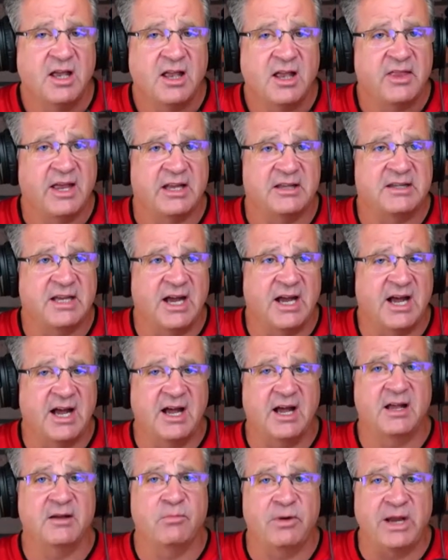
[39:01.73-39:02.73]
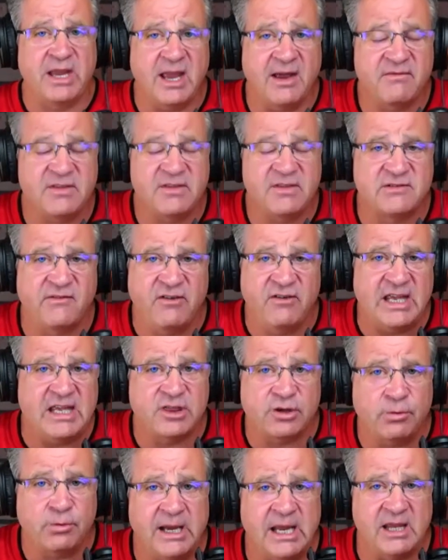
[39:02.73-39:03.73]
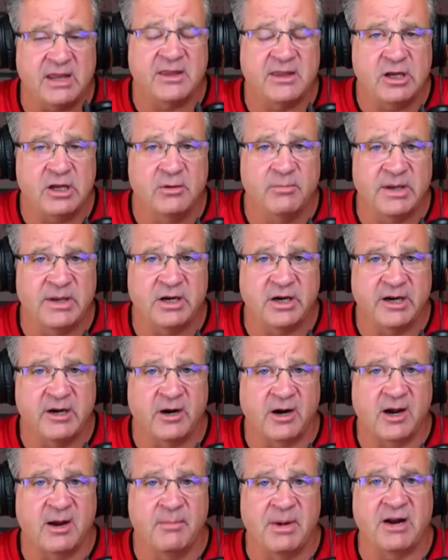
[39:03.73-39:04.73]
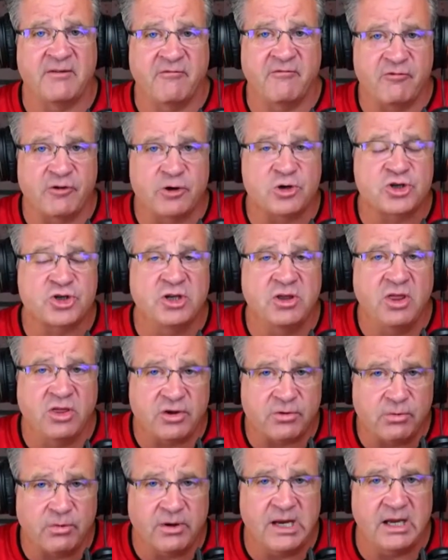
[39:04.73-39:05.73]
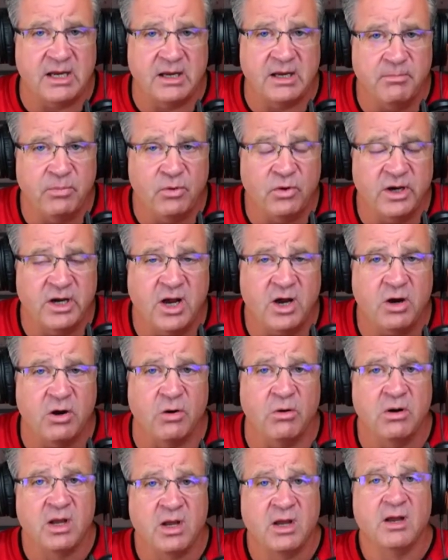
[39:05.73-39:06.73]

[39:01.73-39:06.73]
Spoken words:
that we have this V3 that you've been hearing about, version 3.0.